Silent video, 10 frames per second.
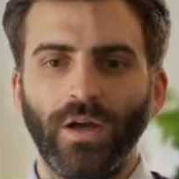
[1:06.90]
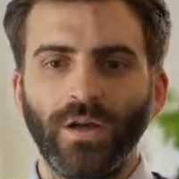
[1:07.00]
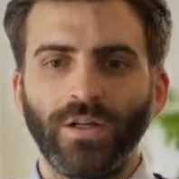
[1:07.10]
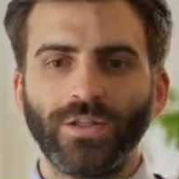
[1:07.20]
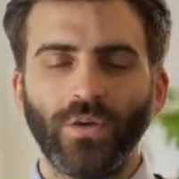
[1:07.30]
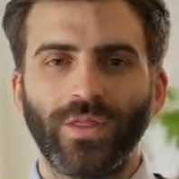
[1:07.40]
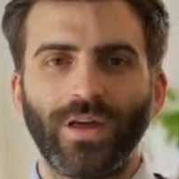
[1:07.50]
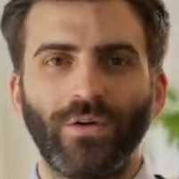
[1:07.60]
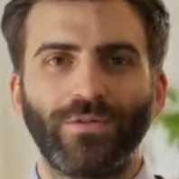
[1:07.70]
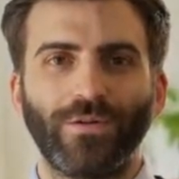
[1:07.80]
So
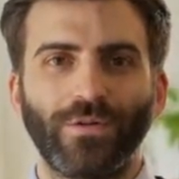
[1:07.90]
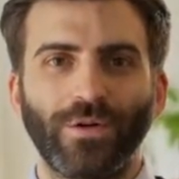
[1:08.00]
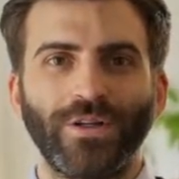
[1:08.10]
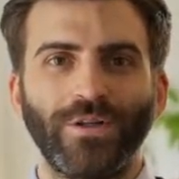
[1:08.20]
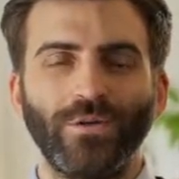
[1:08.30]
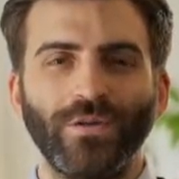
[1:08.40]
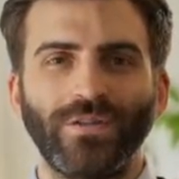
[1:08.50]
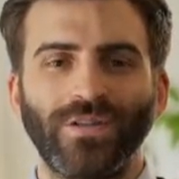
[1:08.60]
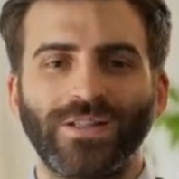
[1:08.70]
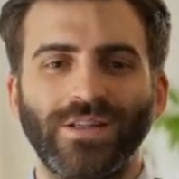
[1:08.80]
without further ado,
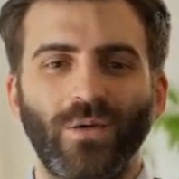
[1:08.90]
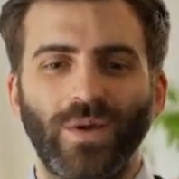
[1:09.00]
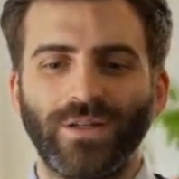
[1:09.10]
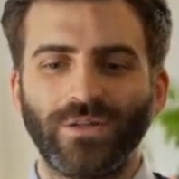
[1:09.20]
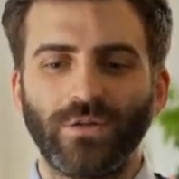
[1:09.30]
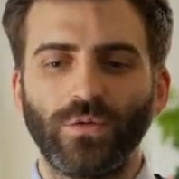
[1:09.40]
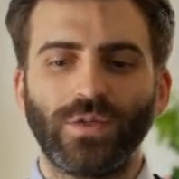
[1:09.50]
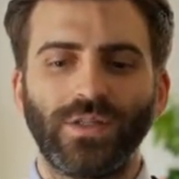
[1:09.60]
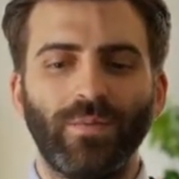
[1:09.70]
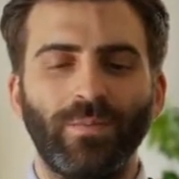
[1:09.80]
let's go into
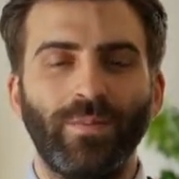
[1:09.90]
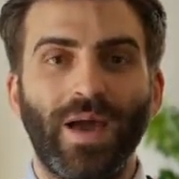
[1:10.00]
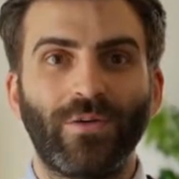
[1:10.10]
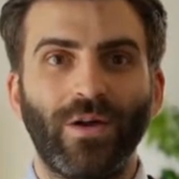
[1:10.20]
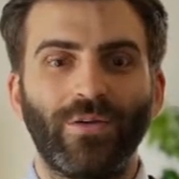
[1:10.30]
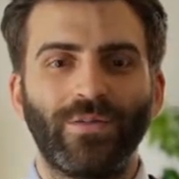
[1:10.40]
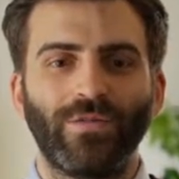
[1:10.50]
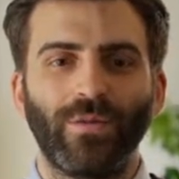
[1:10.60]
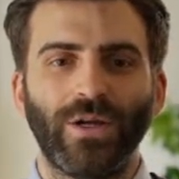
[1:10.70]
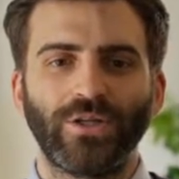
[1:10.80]
some background
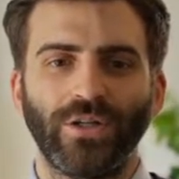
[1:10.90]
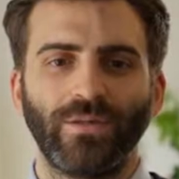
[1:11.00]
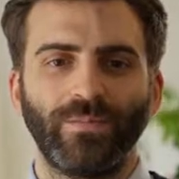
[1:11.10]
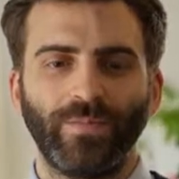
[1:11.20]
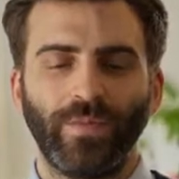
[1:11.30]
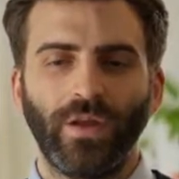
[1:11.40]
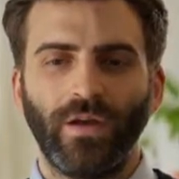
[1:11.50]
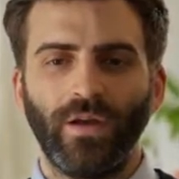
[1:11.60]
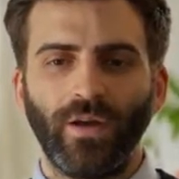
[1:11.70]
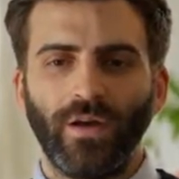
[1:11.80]
information.
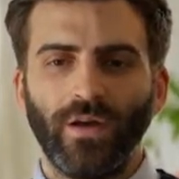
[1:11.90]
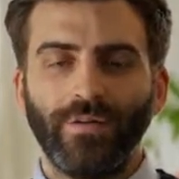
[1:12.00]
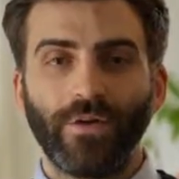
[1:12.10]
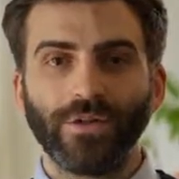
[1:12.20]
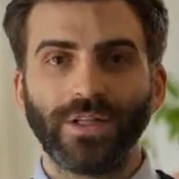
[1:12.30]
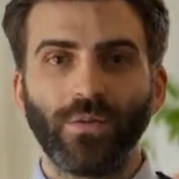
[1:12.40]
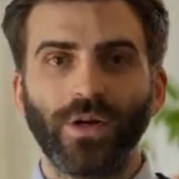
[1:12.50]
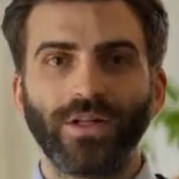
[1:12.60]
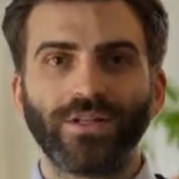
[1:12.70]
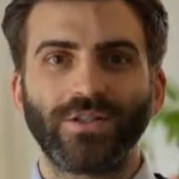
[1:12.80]
First, I
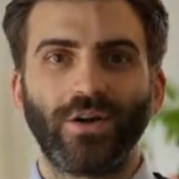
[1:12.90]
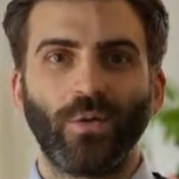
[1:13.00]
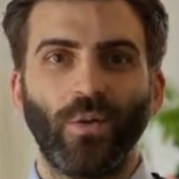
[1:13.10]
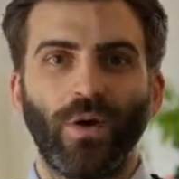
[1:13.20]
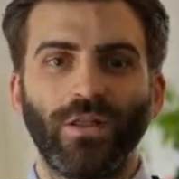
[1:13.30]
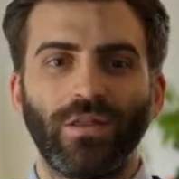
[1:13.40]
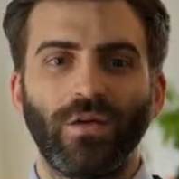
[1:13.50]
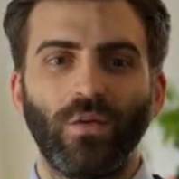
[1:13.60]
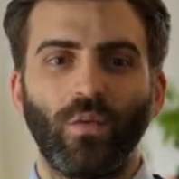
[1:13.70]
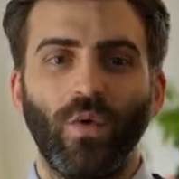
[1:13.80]
wanted to start with
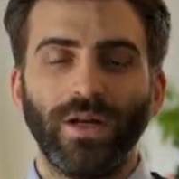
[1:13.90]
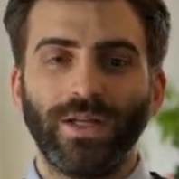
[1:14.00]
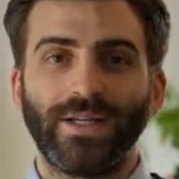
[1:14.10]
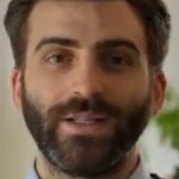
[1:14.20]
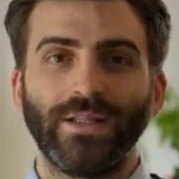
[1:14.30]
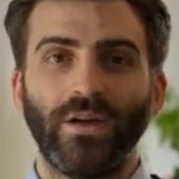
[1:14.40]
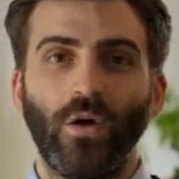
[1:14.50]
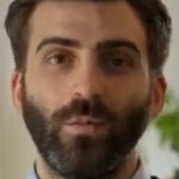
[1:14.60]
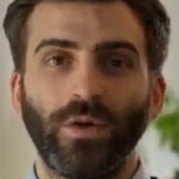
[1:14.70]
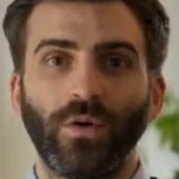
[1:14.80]
what is an
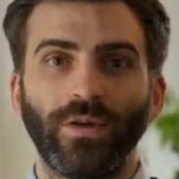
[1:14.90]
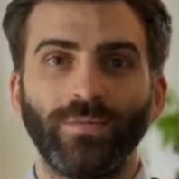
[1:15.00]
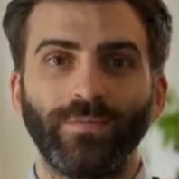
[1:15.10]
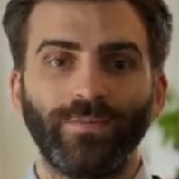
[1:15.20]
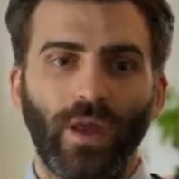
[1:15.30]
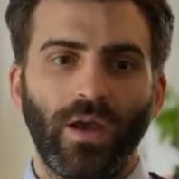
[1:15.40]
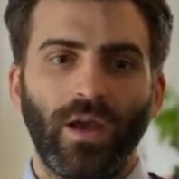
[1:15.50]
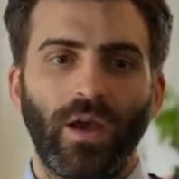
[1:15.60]
opioid. An